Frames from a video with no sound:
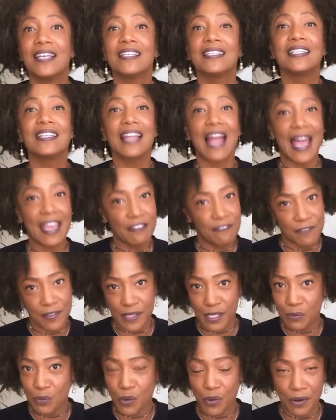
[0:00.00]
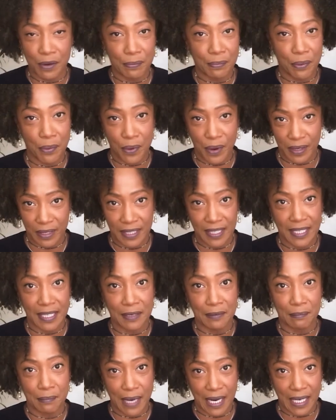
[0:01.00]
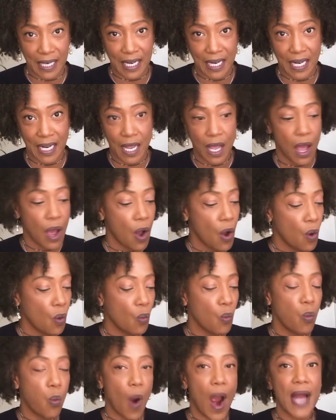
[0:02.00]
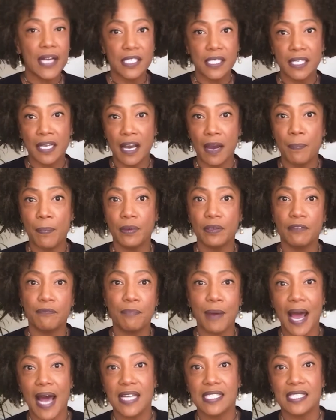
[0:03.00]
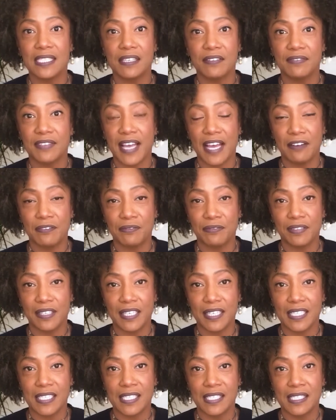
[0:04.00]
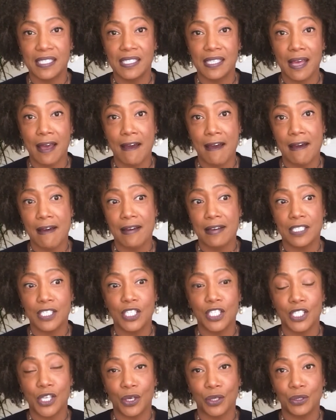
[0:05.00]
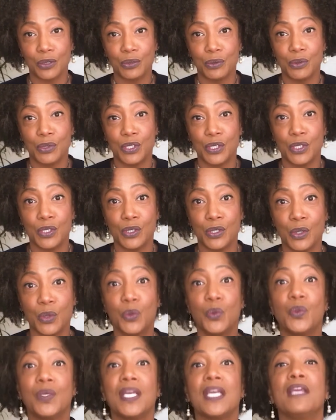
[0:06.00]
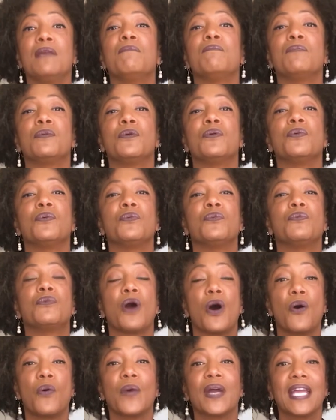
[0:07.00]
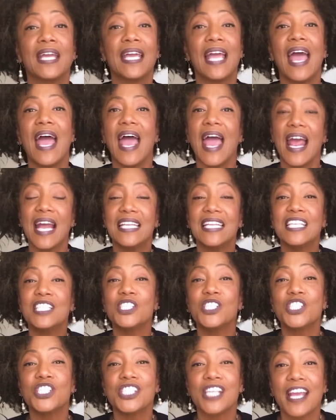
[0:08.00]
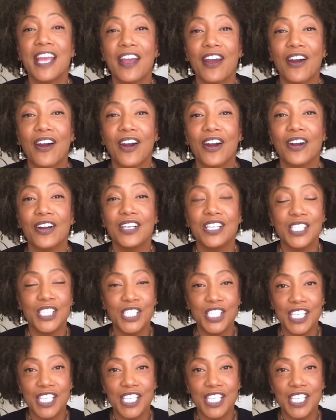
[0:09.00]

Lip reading: Life is more important than money. Watch a couple of positive Netflix shows to keep you going, and then share